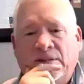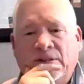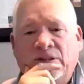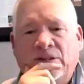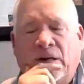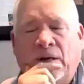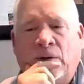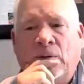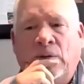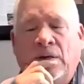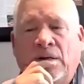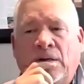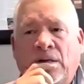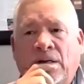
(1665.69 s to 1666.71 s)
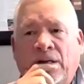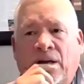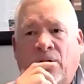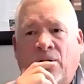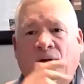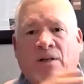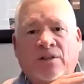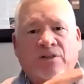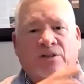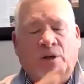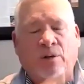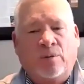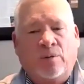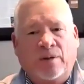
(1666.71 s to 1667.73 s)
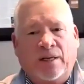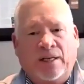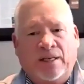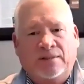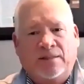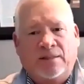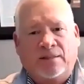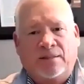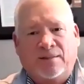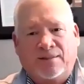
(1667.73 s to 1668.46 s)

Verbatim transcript: So you know, so is it?